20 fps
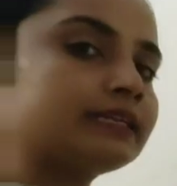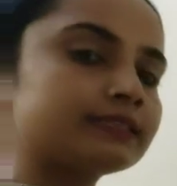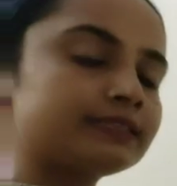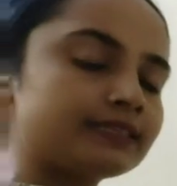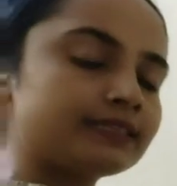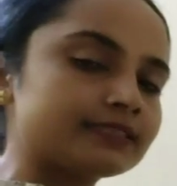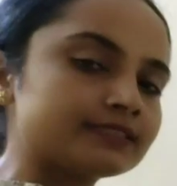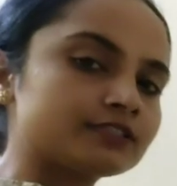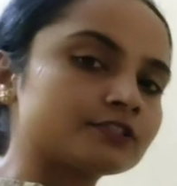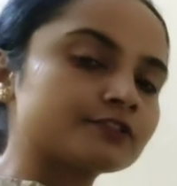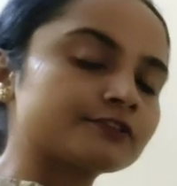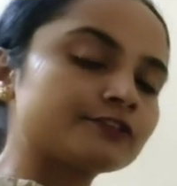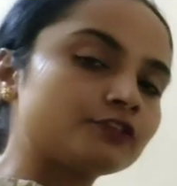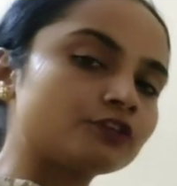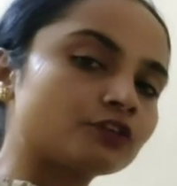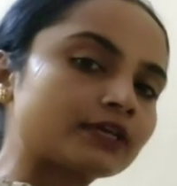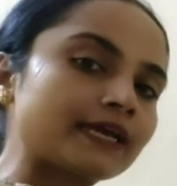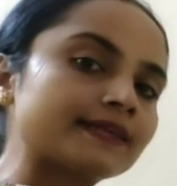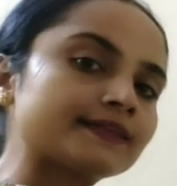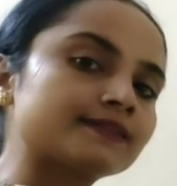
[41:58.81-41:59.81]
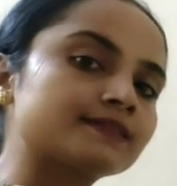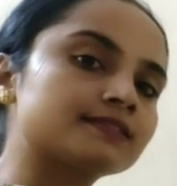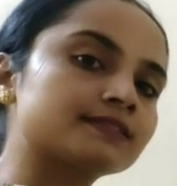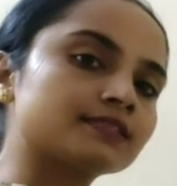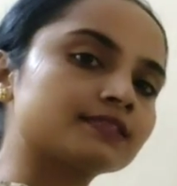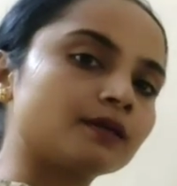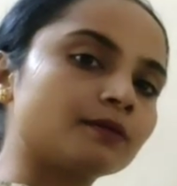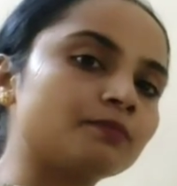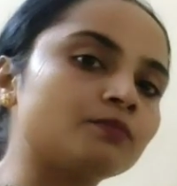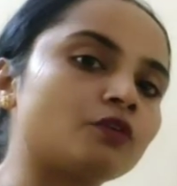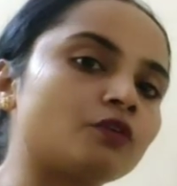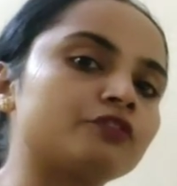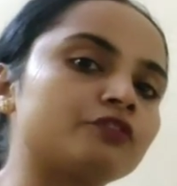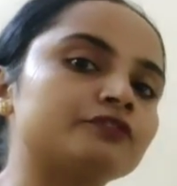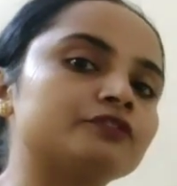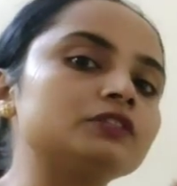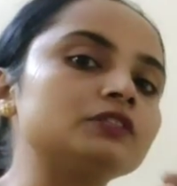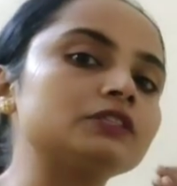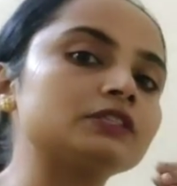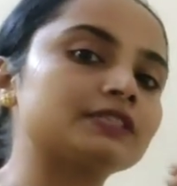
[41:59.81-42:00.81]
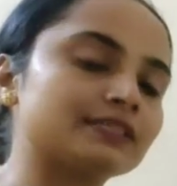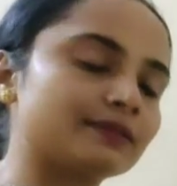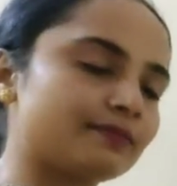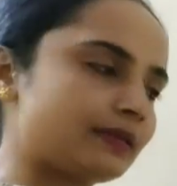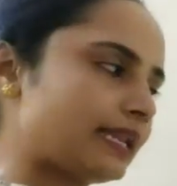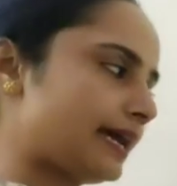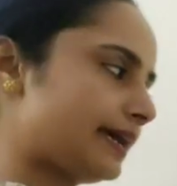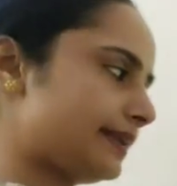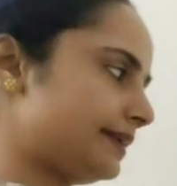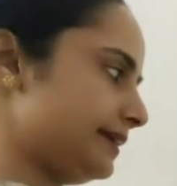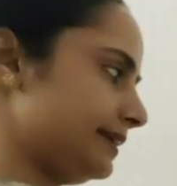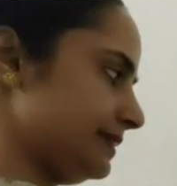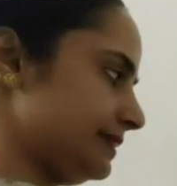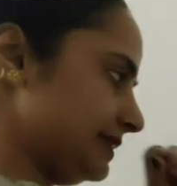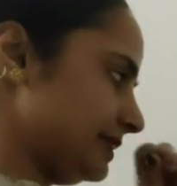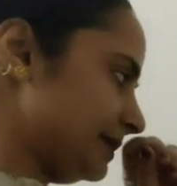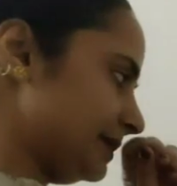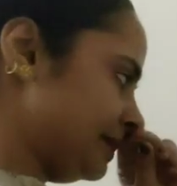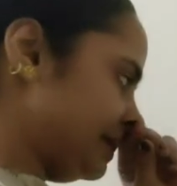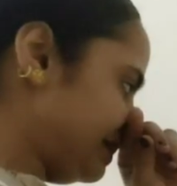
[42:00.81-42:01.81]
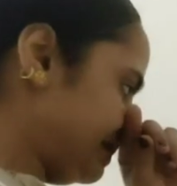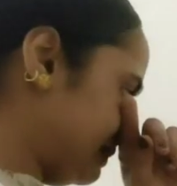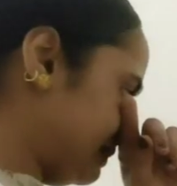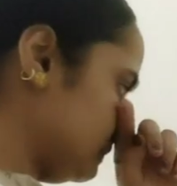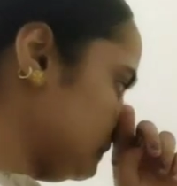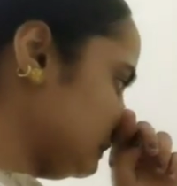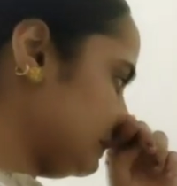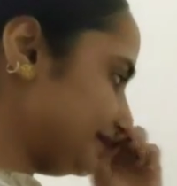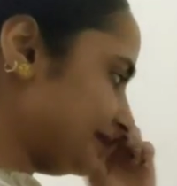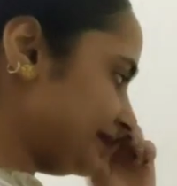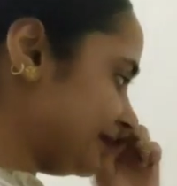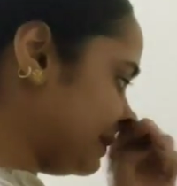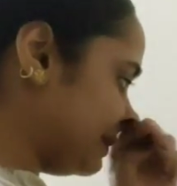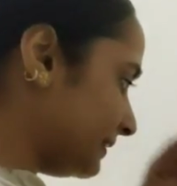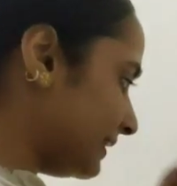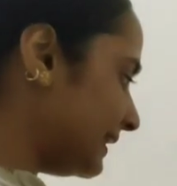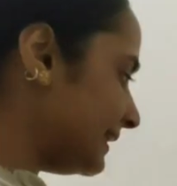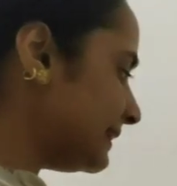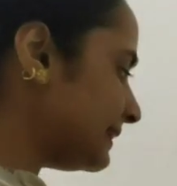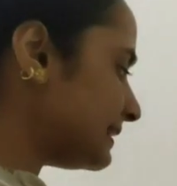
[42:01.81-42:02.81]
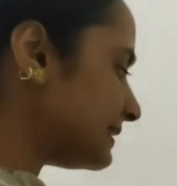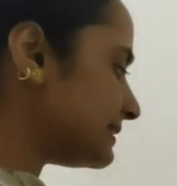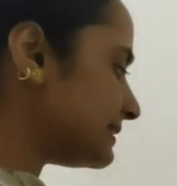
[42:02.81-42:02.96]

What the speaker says: Let's just look at some of the similarities in the